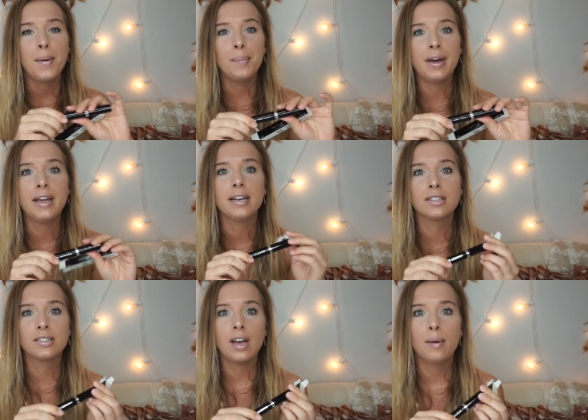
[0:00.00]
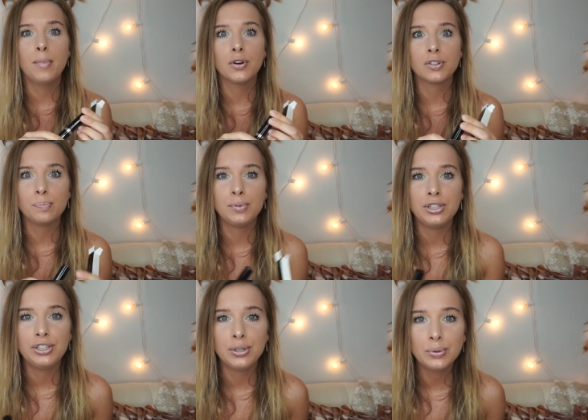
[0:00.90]
But it's the most
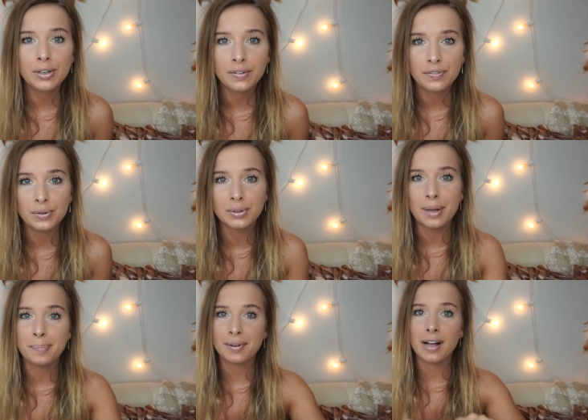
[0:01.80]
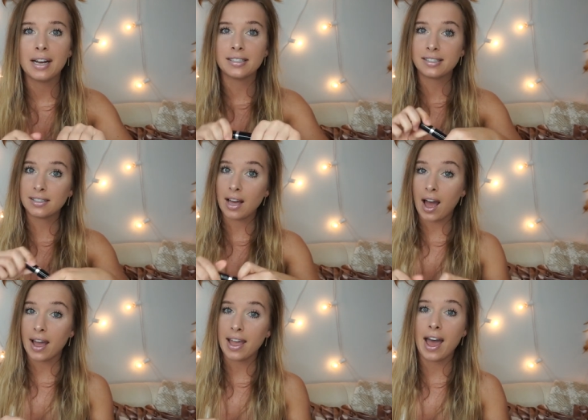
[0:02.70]
beautiful lip gloss
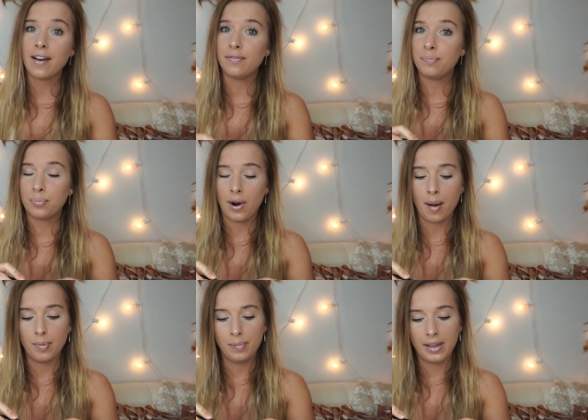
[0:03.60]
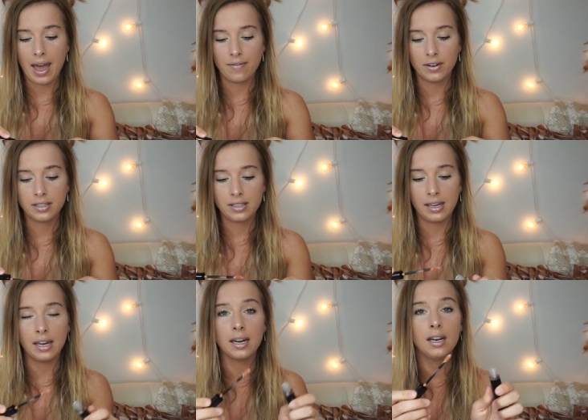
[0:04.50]
I have probably ever
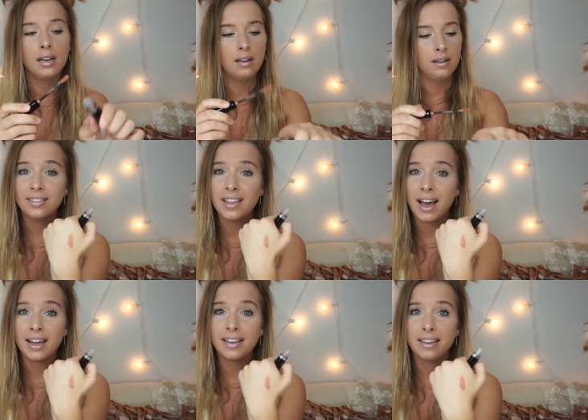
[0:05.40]
seen that